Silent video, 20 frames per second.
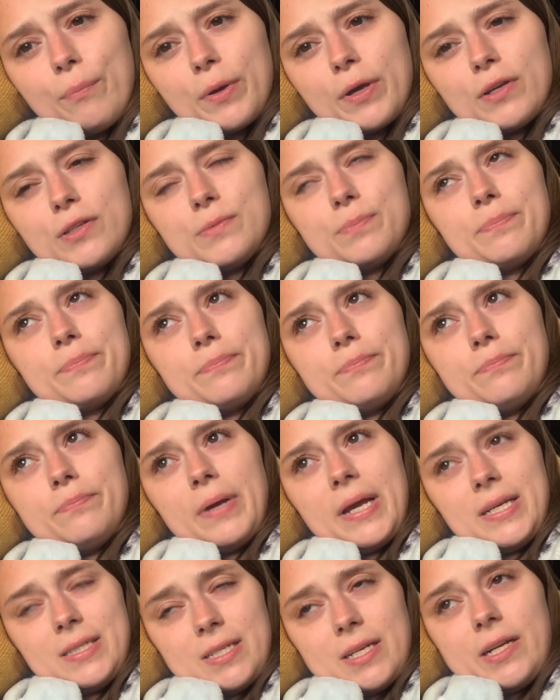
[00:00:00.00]
because
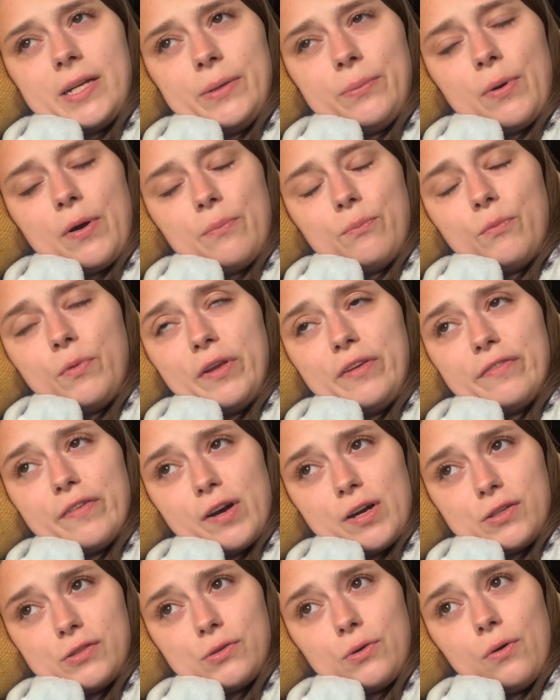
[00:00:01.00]
basically when we
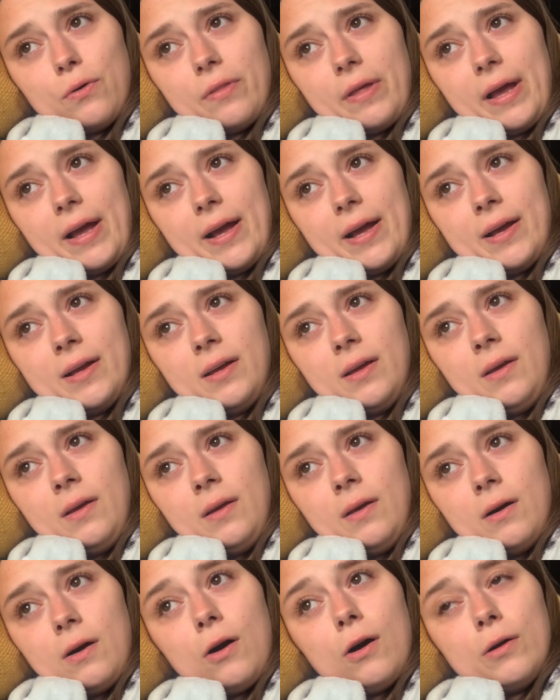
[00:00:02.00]
first got there,
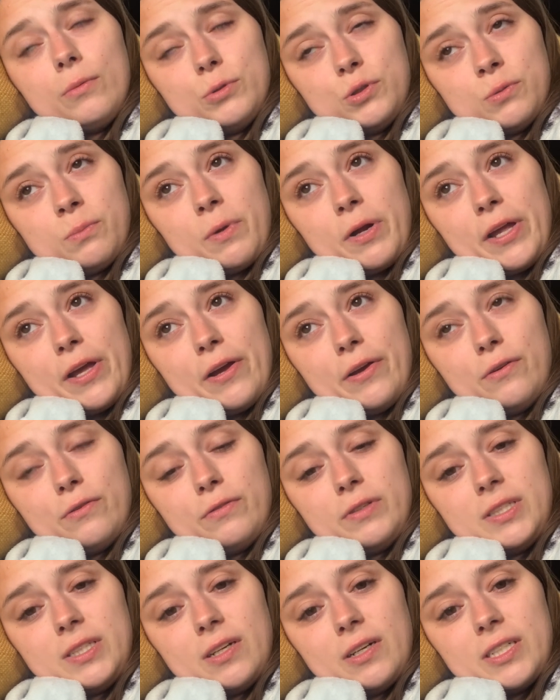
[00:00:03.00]
I was on my own.
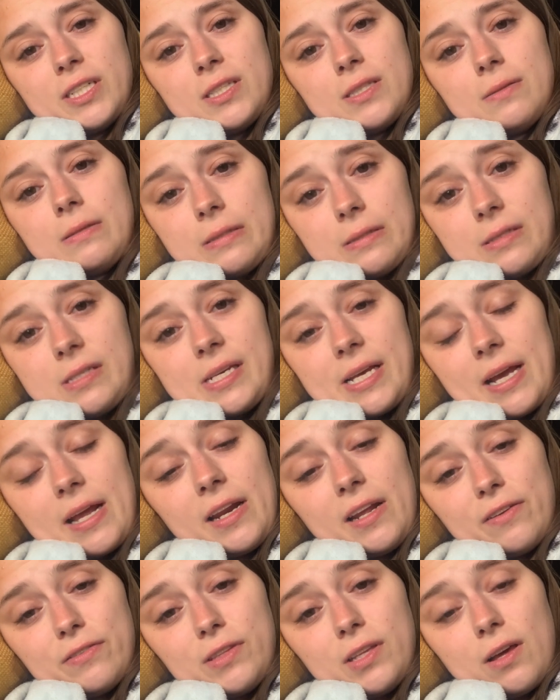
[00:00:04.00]
Obviously, I didn't see
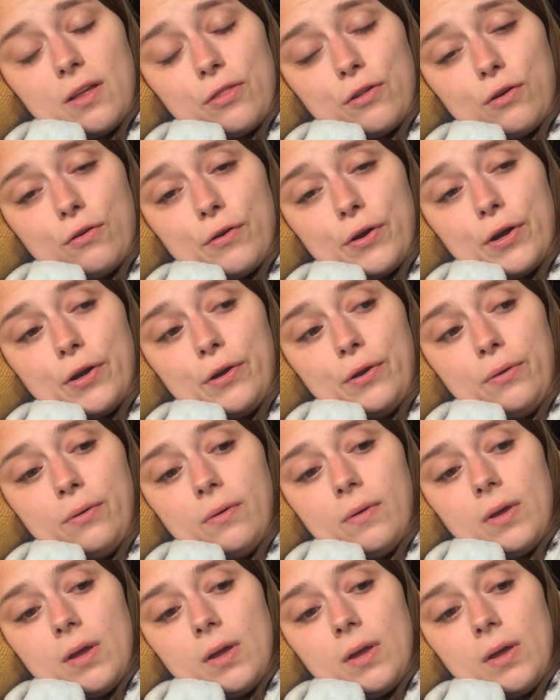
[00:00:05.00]
any of the other crew.